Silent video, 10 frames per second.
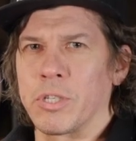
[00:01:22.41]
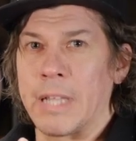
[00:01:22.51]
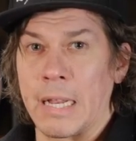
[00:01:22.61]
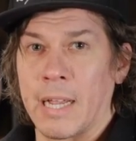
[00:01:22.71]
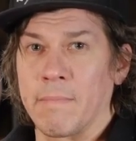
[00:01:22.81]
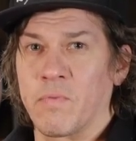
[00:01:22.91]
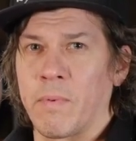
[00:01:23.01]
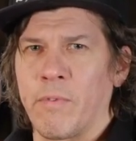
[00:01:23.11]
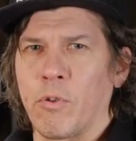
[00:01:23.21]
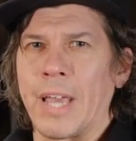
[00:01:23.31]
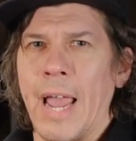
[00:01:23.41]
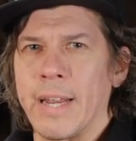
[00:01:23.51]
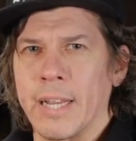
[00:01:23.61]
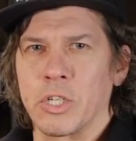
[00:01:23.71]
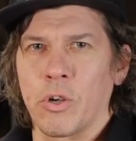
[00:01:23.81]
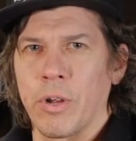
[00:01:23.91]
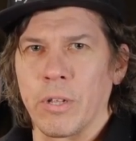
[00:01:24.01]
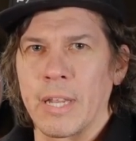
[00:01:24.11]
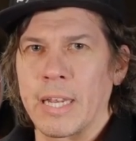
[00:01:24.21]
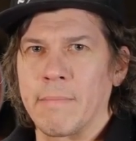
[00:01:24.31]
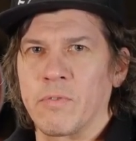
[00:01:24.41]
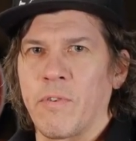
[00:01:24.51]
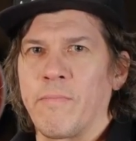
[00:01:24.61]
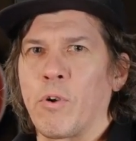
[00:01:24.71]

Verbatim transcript: That comes from volcanic soil. That comes from